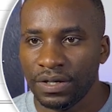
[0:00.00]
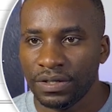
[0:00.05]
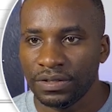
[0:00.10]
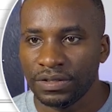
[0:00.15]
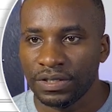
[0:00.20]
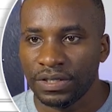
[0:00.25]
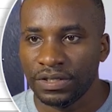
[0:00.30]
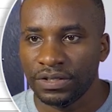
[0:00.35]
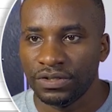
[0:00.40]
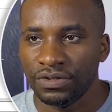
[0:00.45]

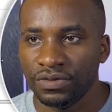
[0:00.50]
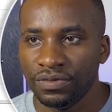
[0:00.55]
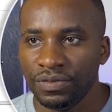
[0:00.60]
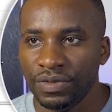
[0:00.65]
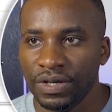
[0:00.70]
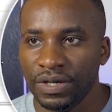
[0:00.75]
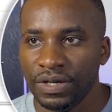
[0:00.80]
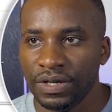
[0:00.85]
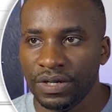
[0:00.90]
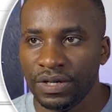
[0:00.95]
As I
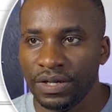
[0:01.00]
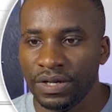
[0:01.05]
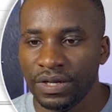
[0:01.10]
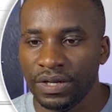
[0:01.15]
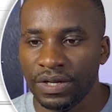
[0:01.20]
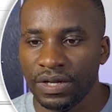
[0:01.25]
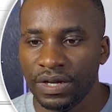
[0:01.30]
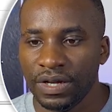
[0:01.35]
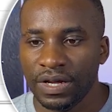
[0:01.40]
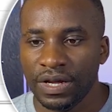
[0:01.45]
zoom in.
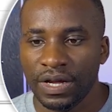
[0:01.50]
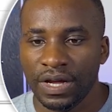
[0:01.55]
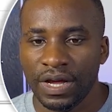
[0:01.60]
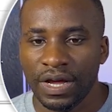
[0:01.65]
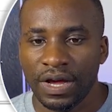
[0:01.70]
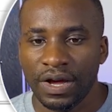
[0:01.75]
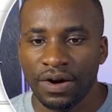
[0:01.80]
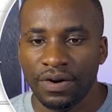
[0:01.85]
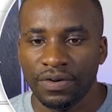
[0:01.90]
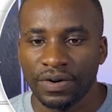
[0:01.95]

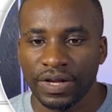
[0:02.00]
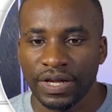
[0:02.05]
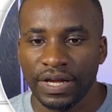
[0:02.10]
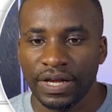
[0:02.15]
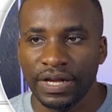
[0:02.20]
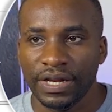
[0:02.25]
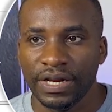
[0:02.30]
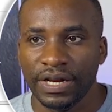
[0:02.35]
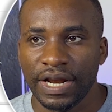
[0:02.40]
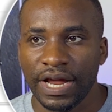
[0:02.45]

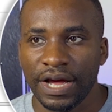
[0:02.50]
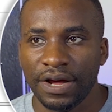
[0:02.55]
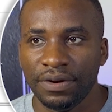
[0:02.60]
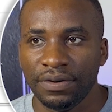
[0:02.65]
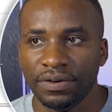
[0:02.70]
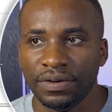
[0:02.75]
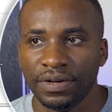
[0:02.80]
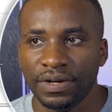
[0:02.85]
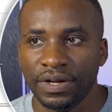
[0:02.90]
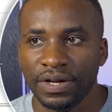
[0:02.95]
Okay,
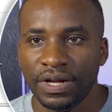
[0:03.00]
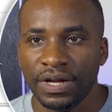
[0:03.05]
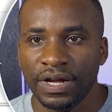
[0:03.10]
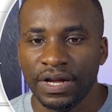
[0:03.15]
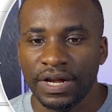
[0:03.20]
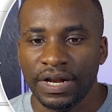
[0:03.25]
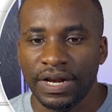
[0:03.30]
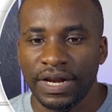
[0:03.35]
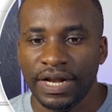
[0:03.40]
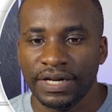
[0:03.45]
now
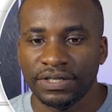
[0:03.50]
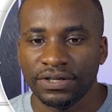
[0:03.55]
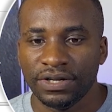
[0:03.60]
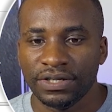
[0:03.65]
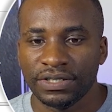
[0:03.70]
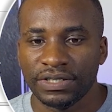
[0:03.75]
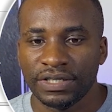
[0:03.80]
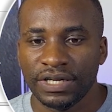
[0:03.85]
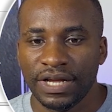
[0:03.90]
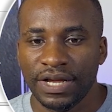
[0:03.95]
let
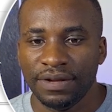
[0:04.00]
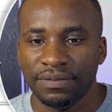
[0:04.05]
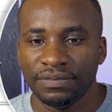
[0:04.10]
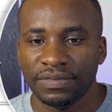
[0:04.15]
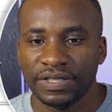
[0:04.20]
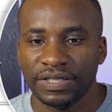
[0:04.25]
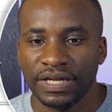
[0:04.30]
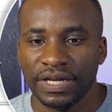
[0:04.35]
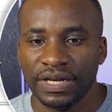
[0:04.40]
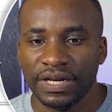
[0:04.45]
us
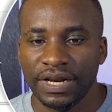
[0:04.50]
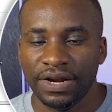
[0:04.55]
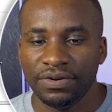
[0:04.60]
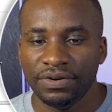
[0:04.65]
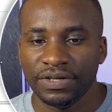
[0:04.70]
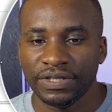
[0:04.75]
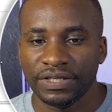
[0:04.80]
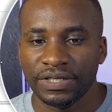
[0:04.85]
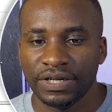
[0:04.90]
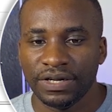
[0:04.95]
say
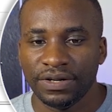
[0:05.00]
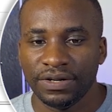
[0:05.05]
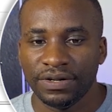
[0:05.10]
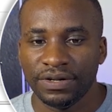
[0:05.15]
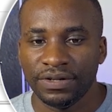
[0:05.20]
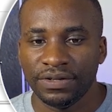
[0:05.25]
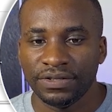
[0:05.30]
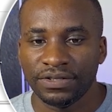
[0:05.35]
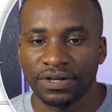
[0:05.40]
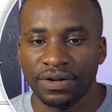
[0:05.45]
there is
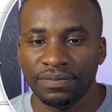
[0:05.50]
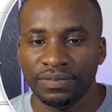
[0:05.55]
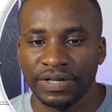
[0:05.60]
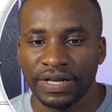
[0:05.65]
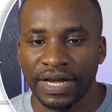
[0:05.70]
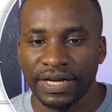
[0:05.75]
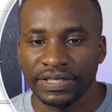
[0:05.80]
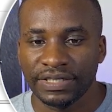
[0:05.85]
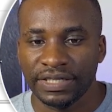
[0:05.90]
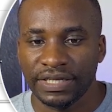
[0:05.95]
some
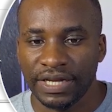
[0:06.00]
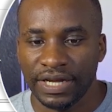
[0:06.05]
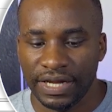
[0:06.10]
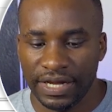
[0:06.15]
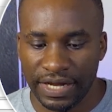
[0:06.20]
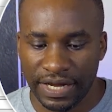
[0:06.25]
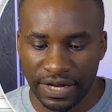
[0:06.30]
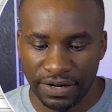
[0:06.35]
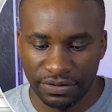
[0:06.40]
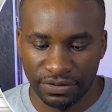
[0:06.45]
text
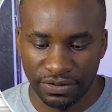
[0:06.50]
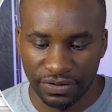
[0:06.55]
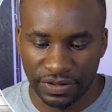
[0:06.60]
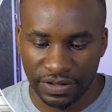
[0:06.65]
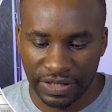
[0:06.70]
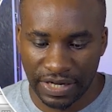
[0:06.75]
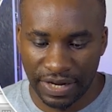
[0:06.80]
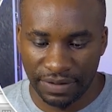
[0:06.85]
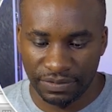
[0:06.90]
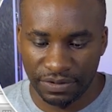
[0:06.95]
here. I'll
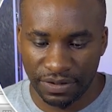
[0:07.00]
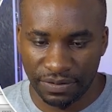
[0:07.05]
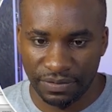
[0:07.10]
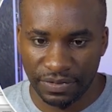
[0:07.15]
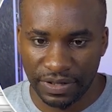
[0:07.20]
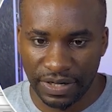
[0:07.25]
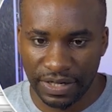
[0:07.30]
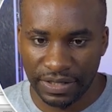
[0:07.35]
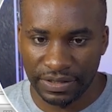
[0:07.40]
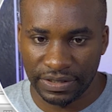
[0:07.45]
just type
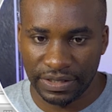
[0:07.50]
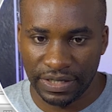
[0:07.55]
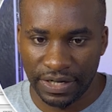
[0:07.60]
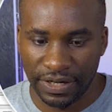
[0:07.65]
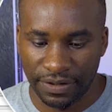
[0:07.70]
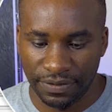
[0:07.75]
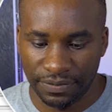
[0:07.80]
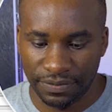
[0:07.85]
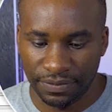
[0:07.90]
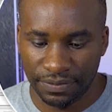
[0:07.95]
some text
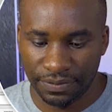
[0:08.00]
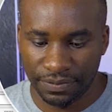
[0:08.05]
there.